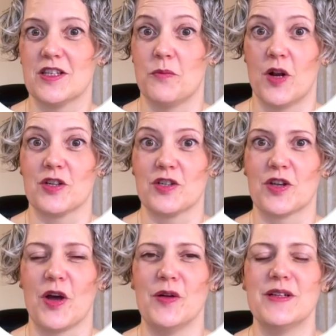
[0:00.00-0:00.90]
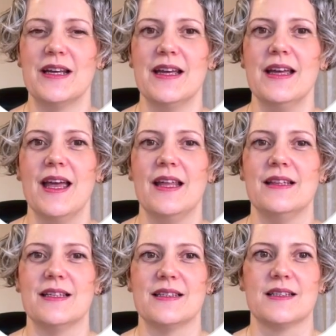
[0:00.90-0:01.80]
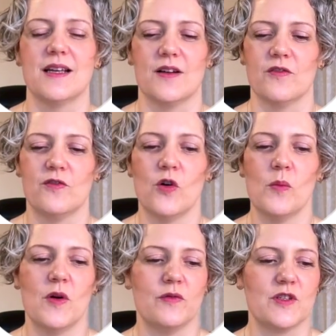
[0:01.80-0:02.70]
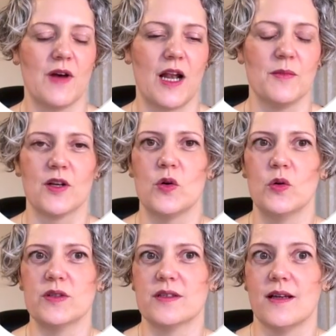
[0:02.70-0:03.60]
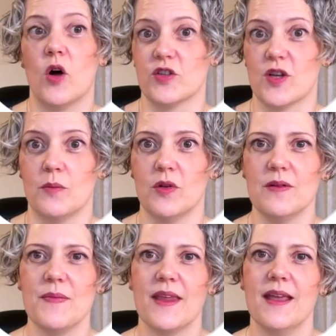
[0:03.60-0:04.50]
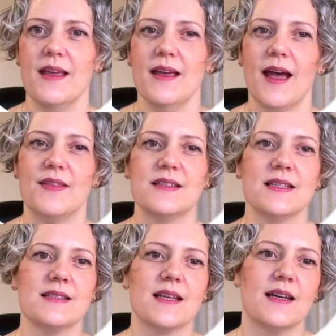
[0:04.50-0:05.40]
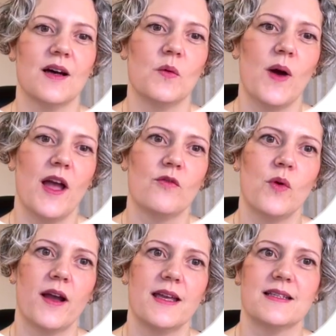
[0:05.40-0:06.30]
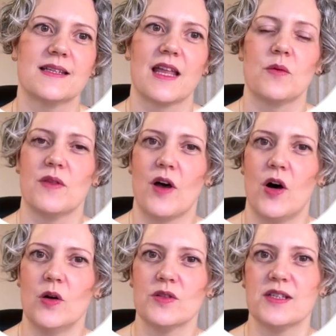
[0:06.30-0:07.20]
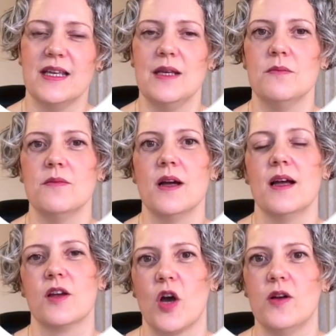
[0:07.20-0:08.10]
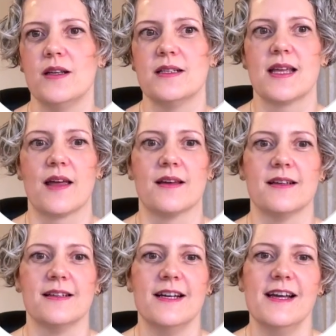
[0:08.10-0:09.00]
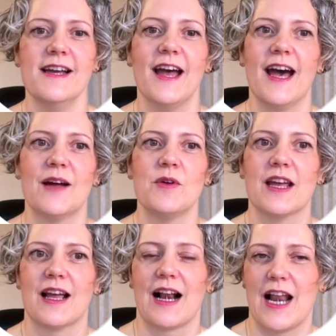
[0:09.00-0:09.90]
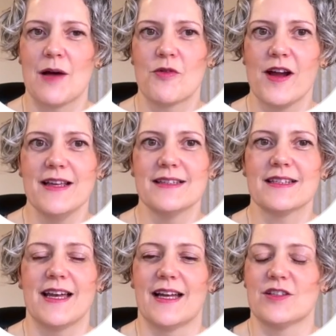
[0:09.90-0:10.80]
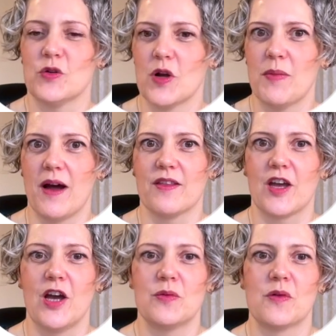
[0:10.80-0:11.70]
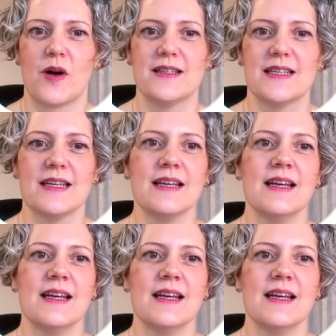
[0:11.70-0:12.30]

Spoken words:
the production code in this form of development called ensemble. And this is a way of working together with the whole team, coding together, and we're going to collaborate and talk about the code we're writing.